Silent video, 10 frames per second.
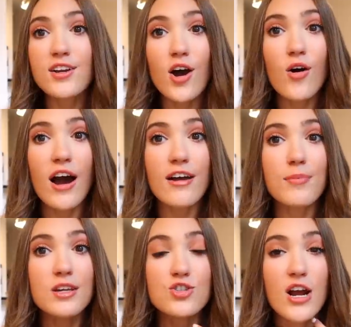I know I've
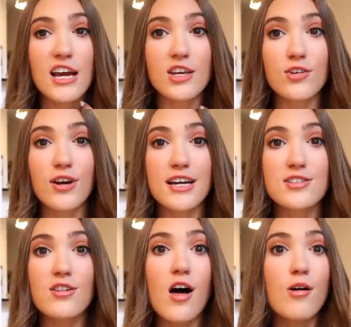been dragging you
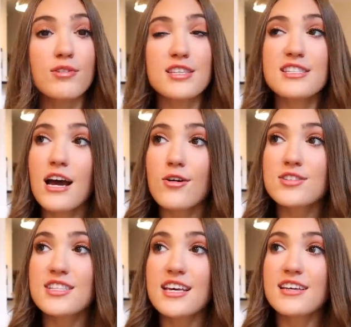guys along with this
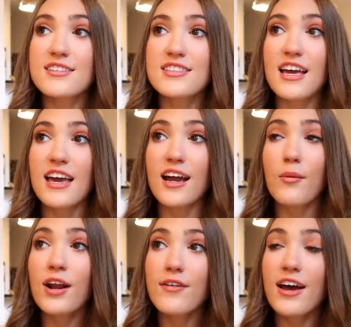house thing saying I
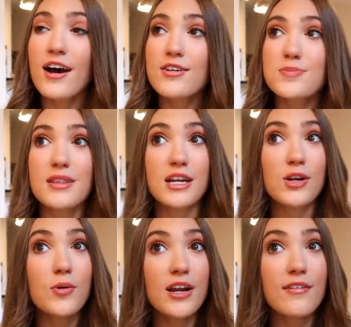want to have a house house, but then I
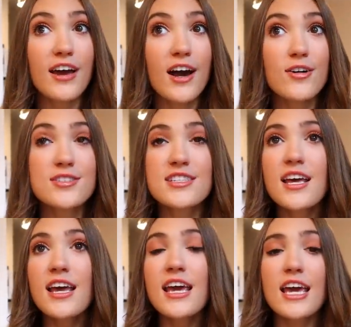don't want to have a house.
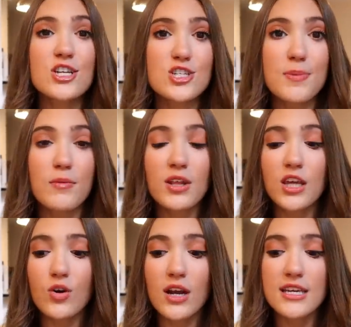It's just been
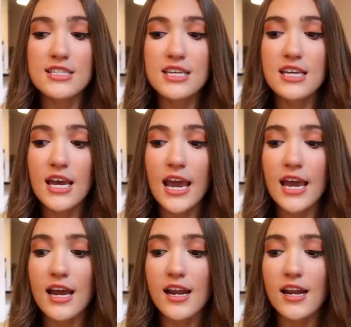really crazy.
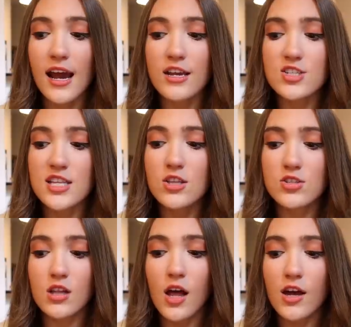And I just think
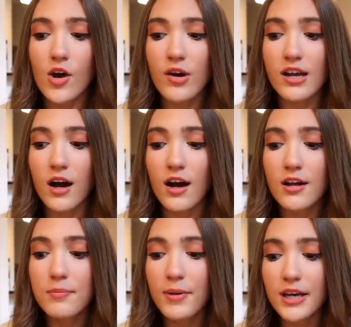there's a lot going
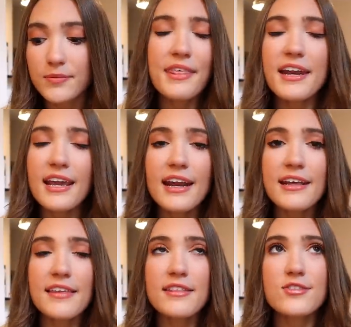on. But then again,
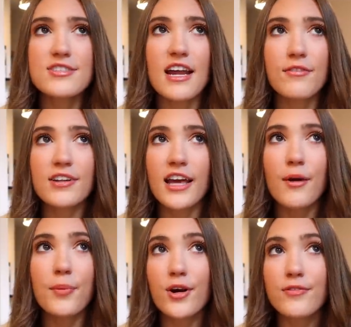I think there's never like a
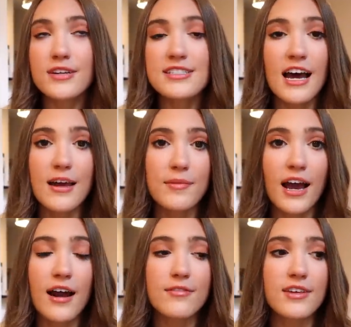perfect time to
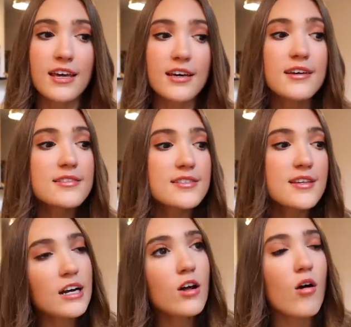have kids.
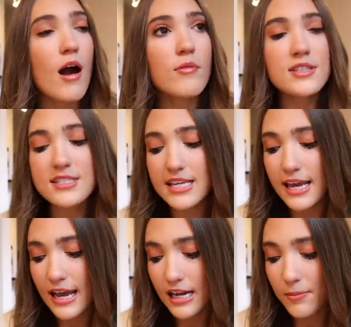I don't know. I wouldn't
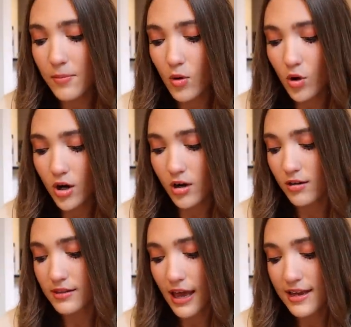say any more
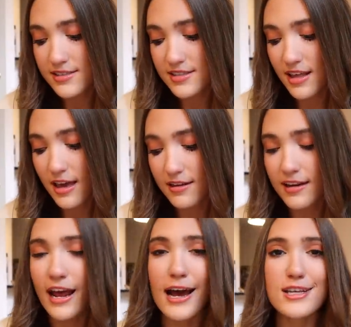or less than
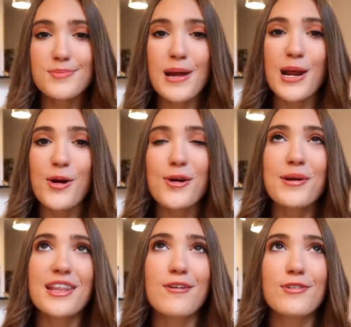it has been. I know I
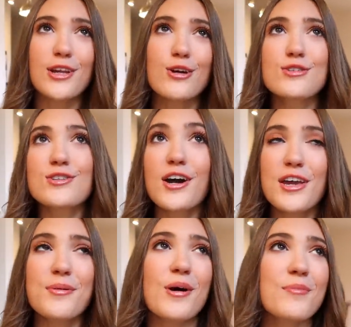made that video
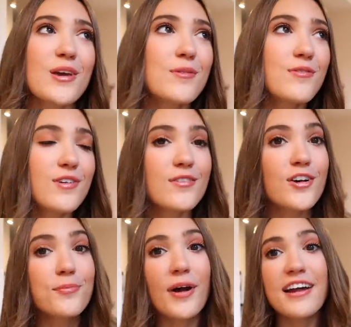talking about baby
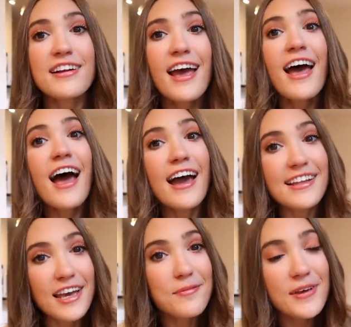fever, but I
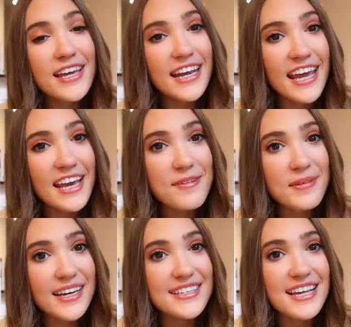like being an aunt
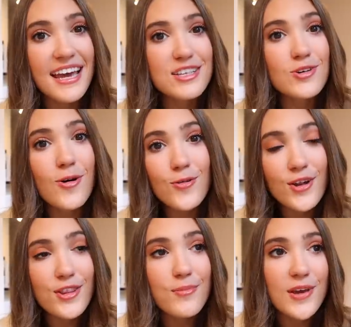because I get to hold
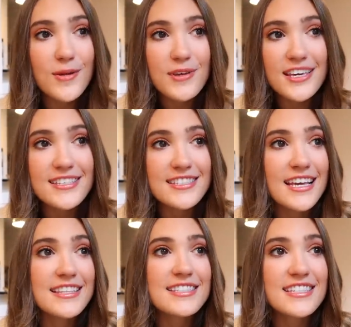all the babies
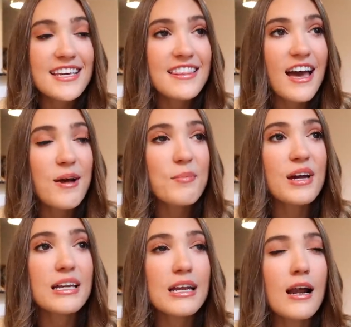and see them,
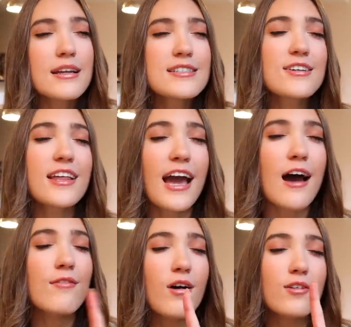but not necessarily
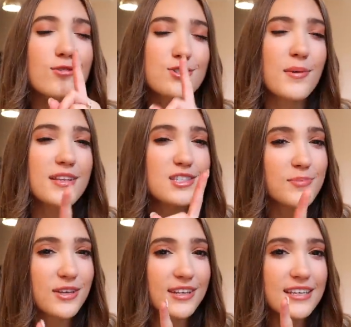have all the
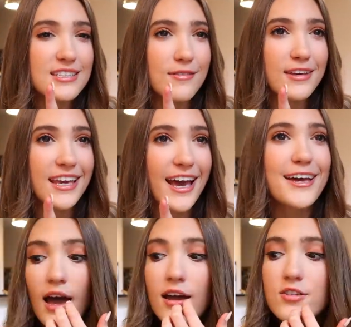responsibilities of it
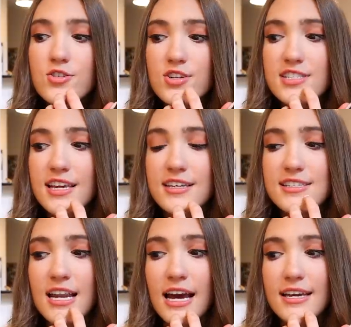yet. I also just think
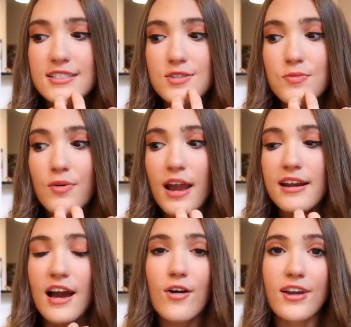it's nice
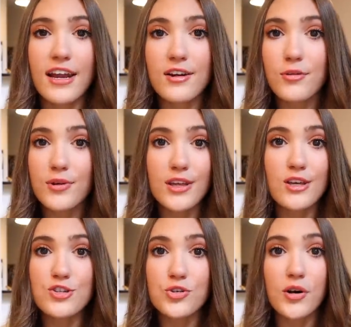right now getting to
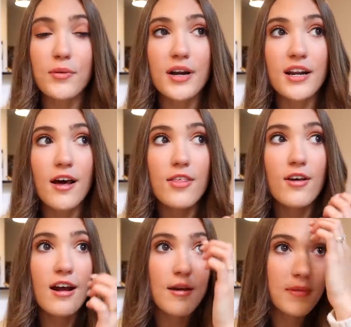really enjoy one
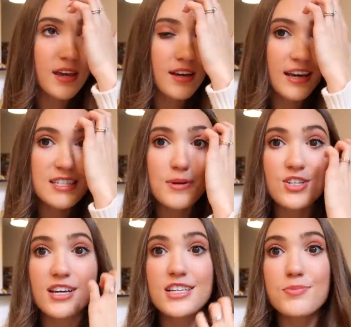another. I mean,
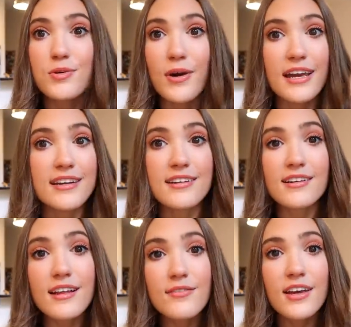especially because we waited to
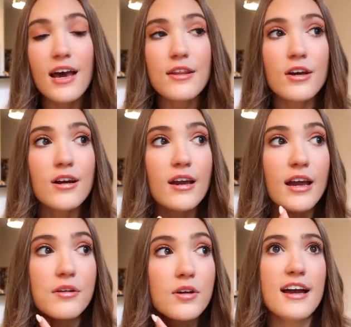live together.
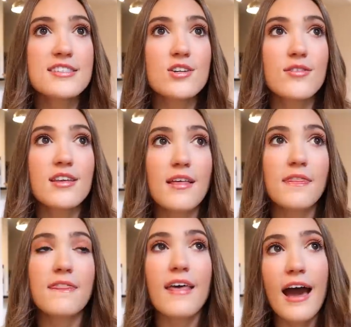And I still that
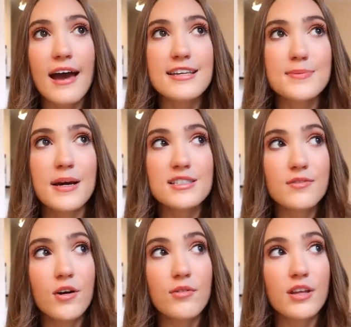that aspect
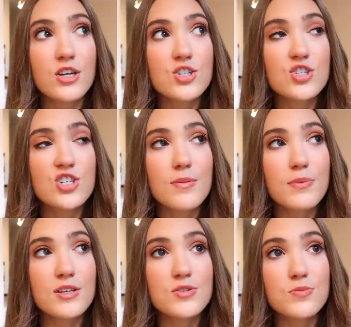of our relationship
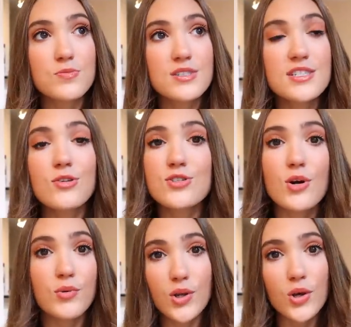relationship is still
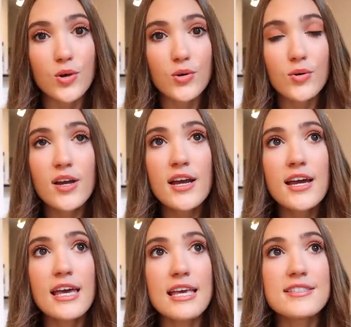so new
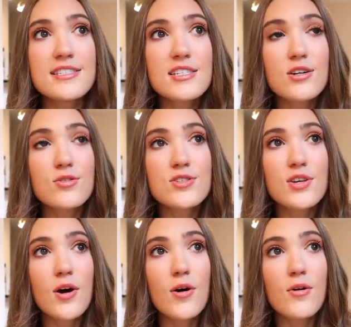and still
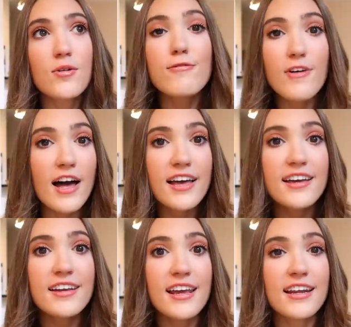so
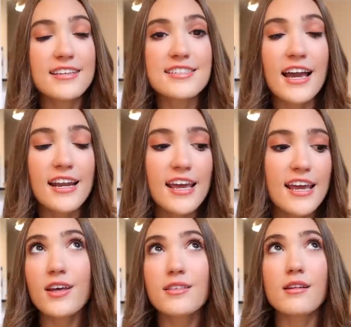fun and
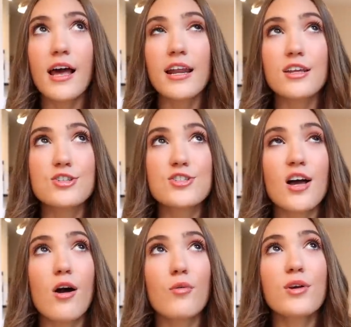exciting. like the lighting just
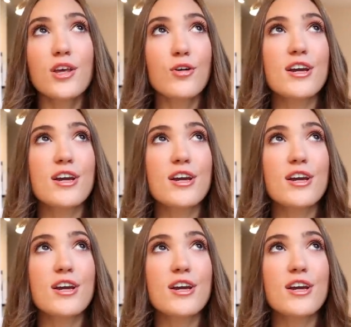got really